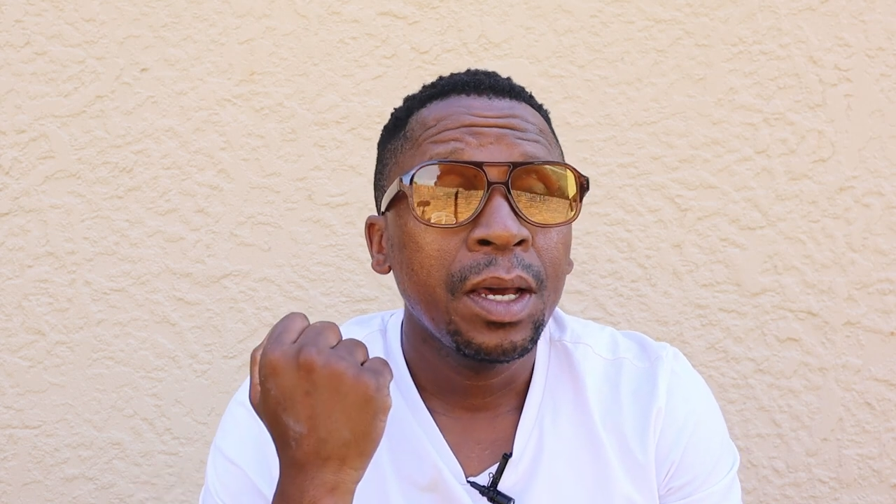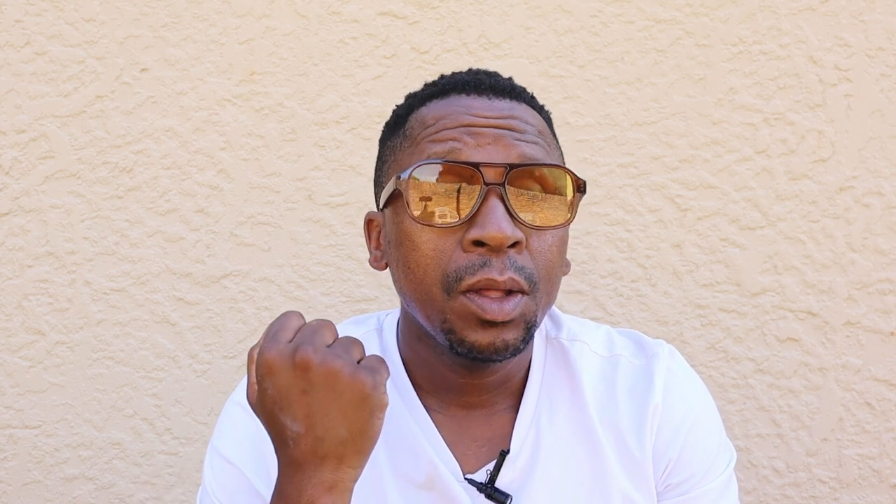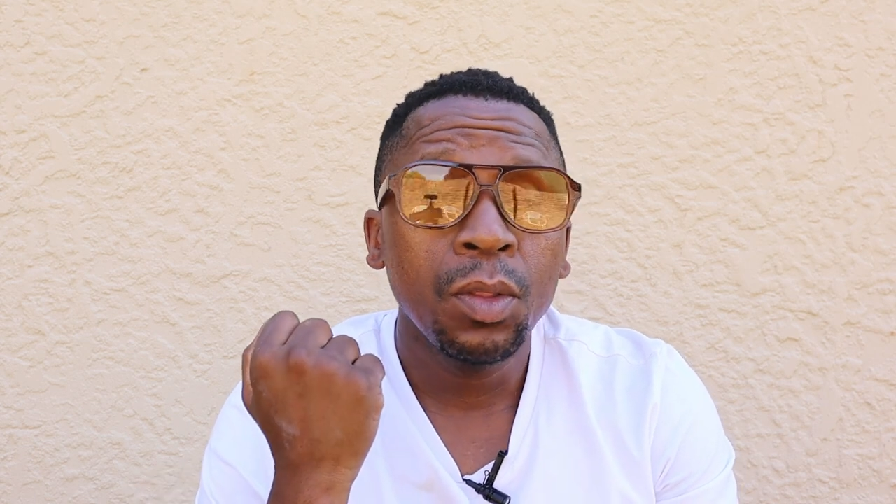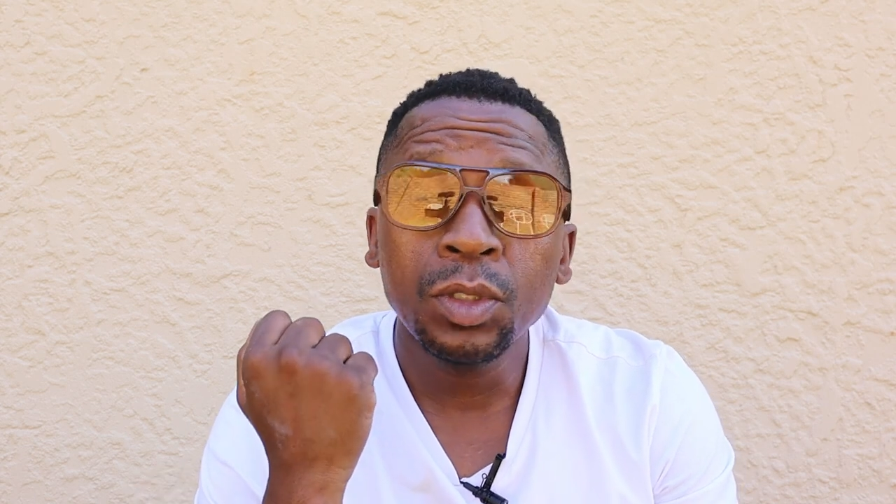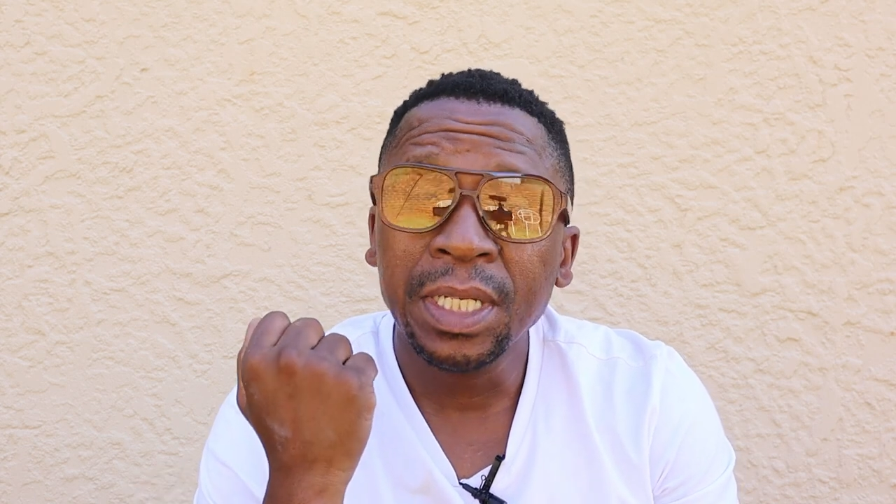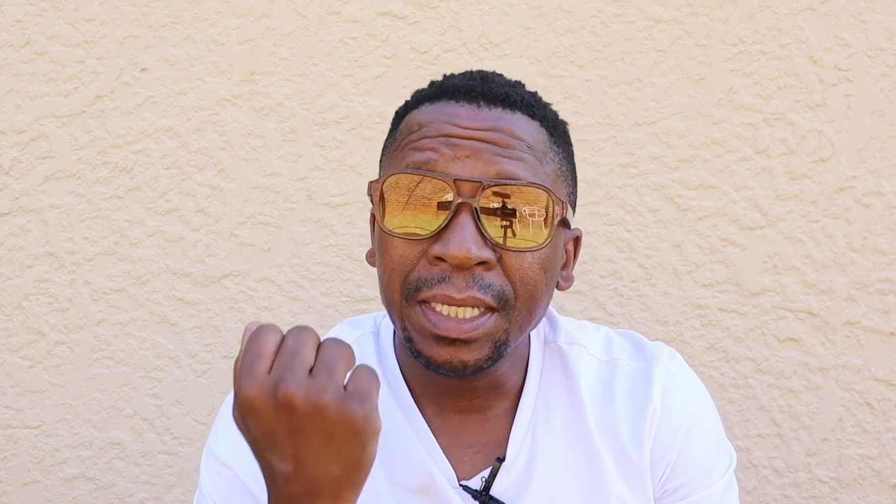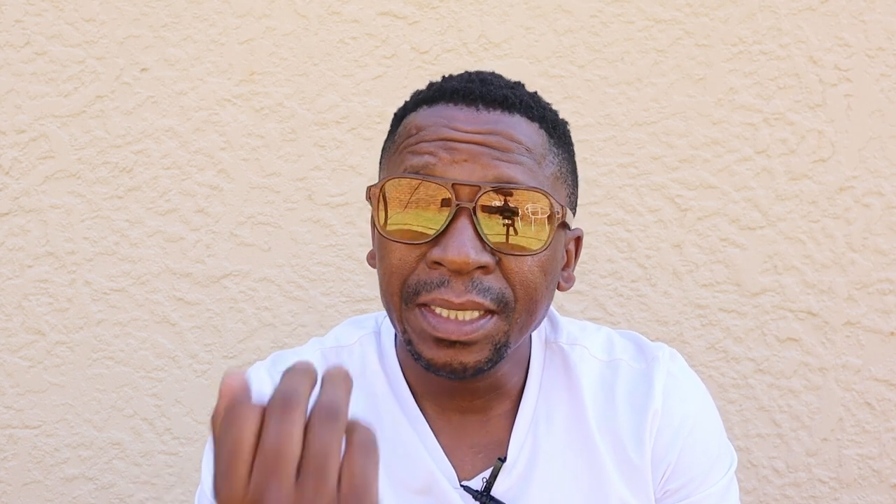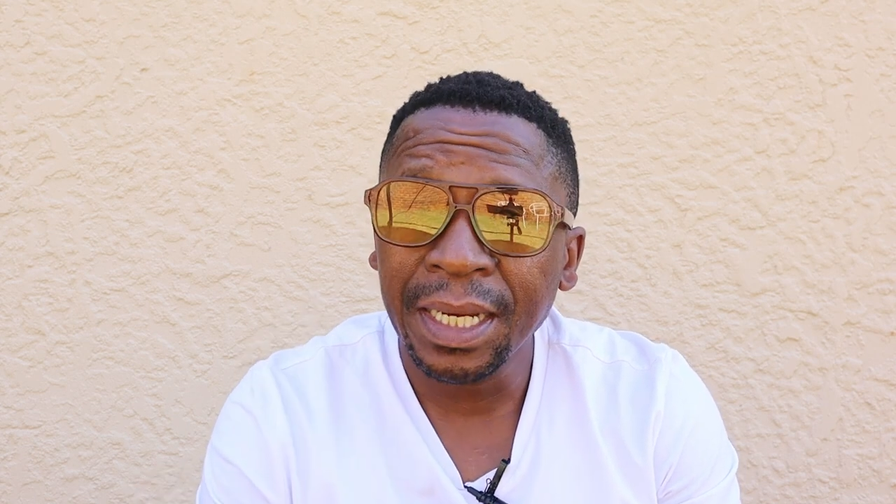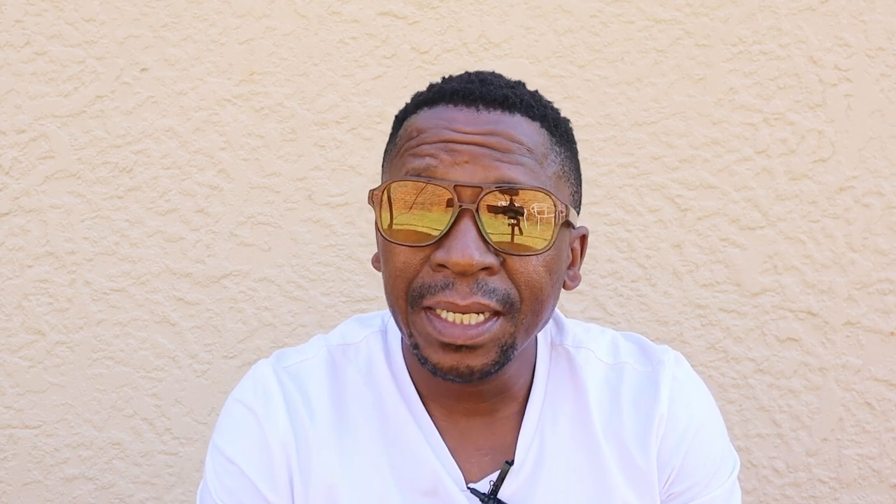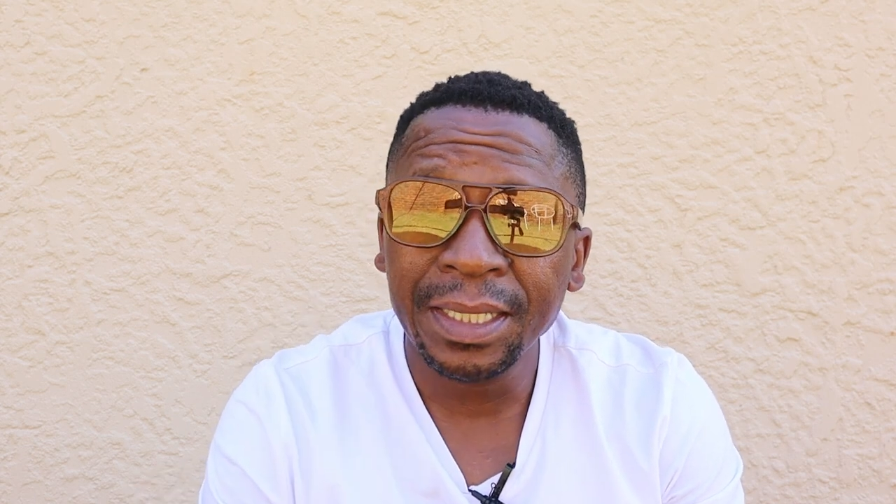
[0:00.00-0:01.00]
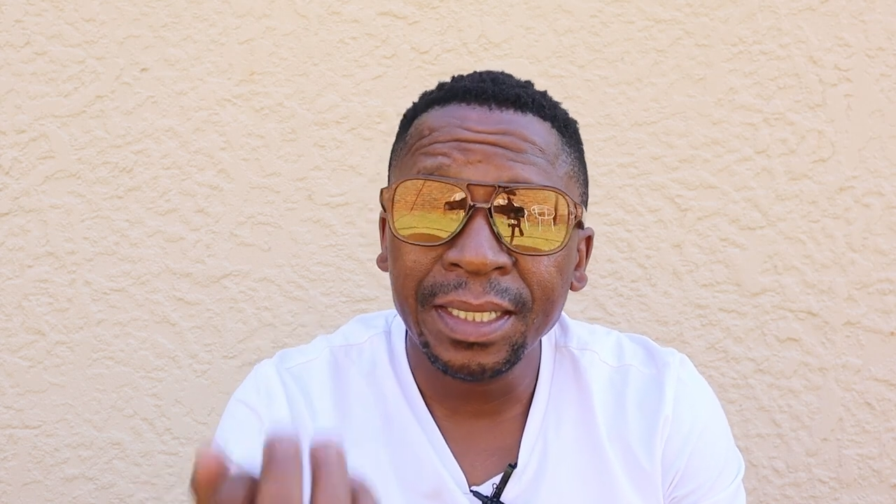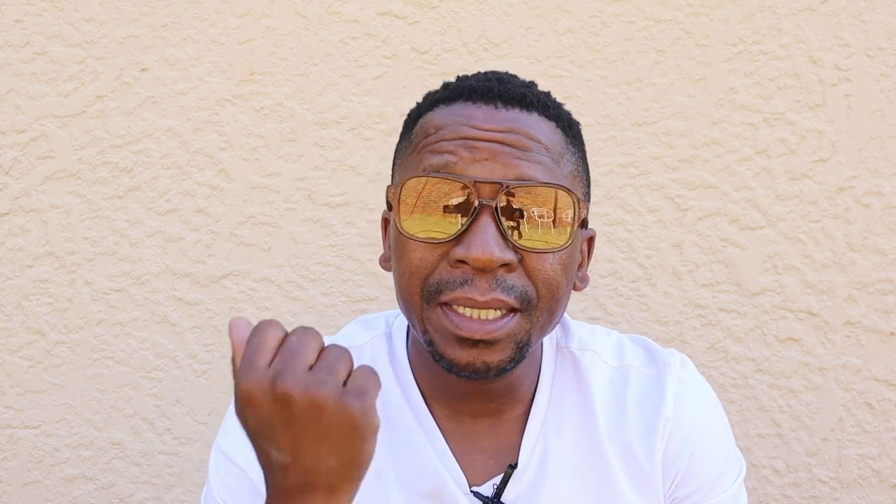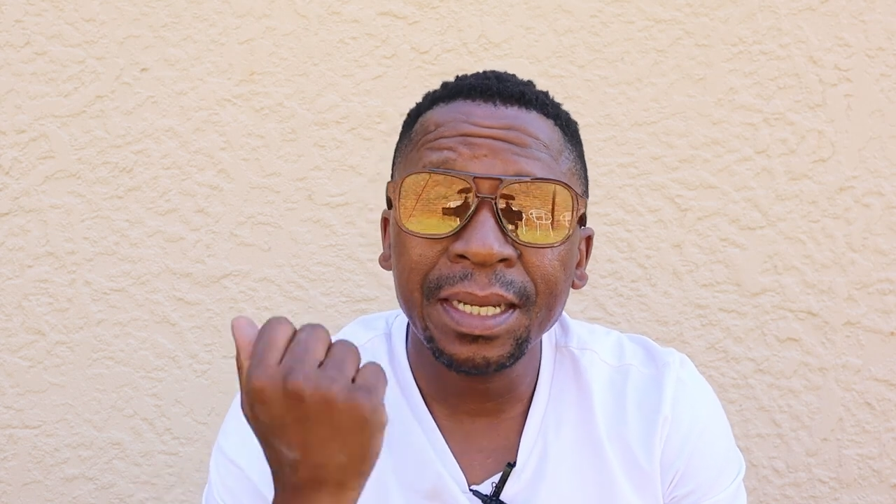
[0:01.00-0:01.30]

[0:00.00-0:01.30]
Those are the challenges